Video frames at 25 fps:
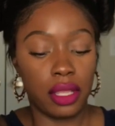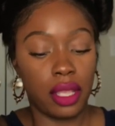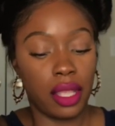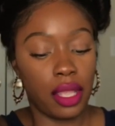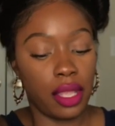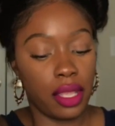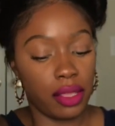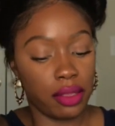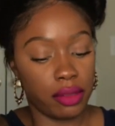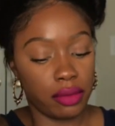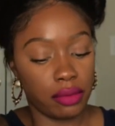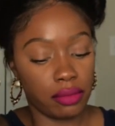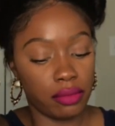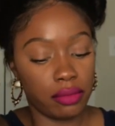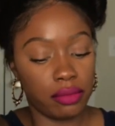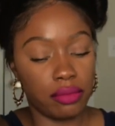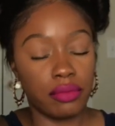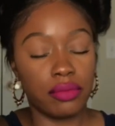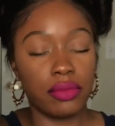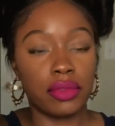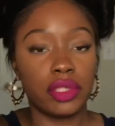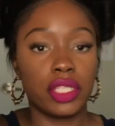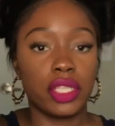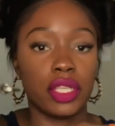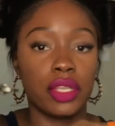Um,
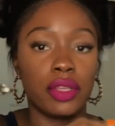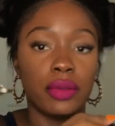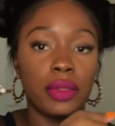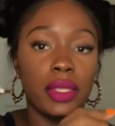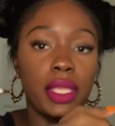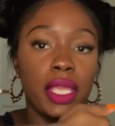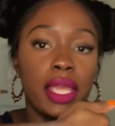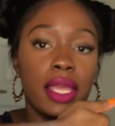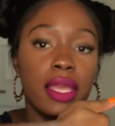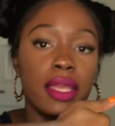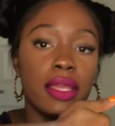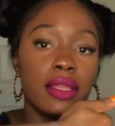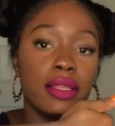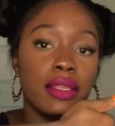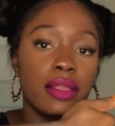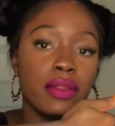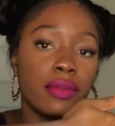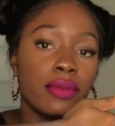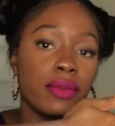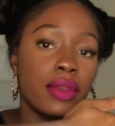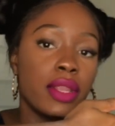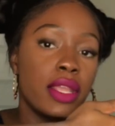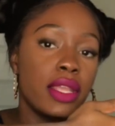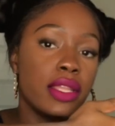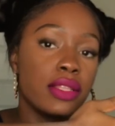so yeah,
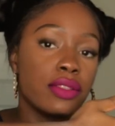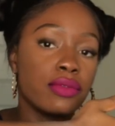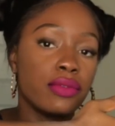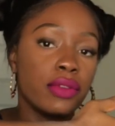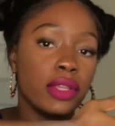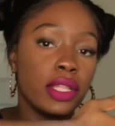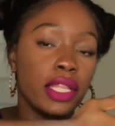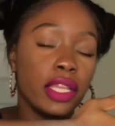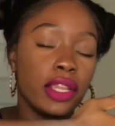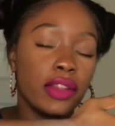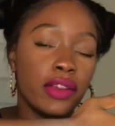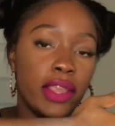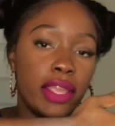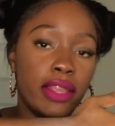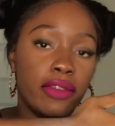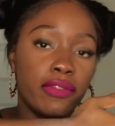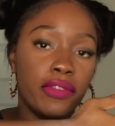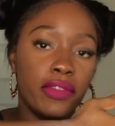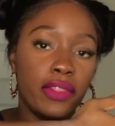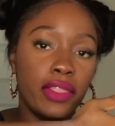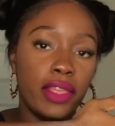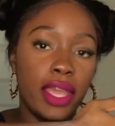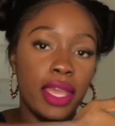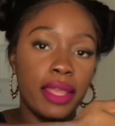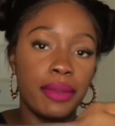it's really great
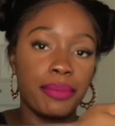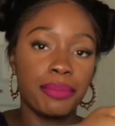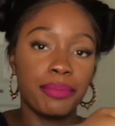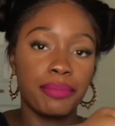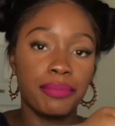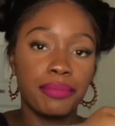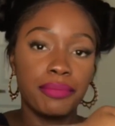for that.